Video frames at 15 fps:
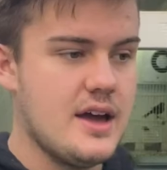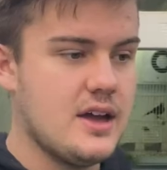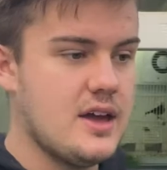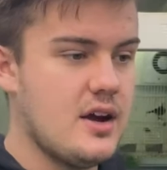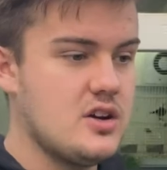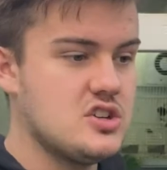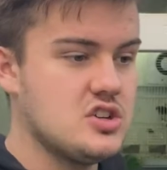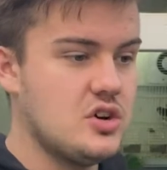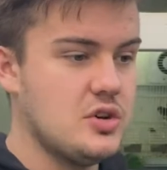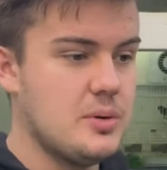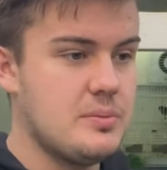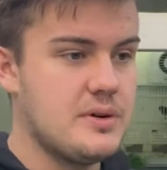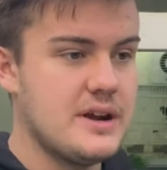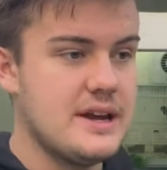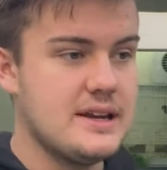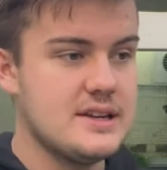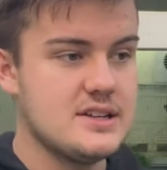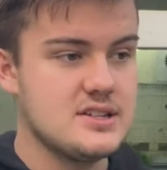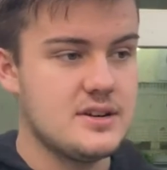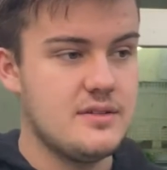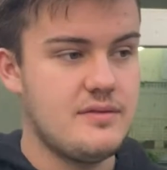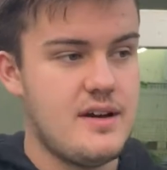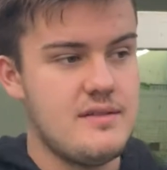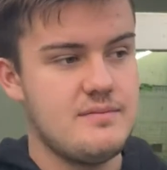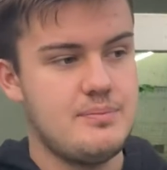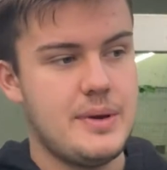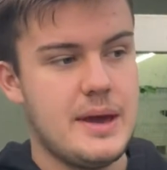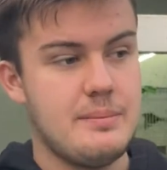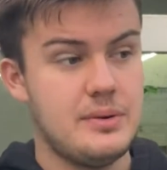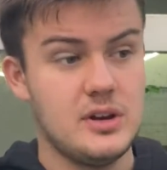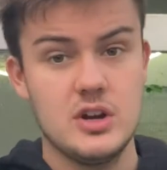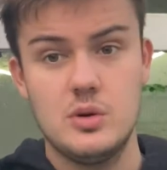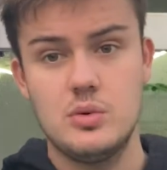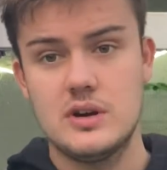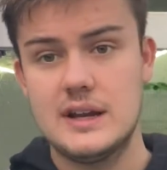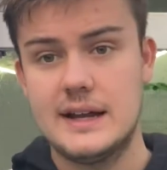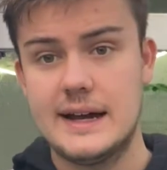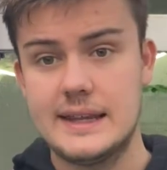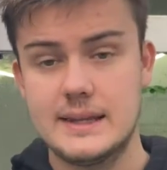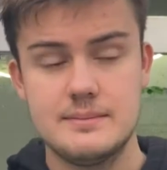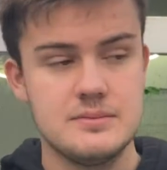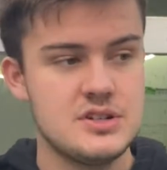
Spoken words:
go to other breeders and people who would like them.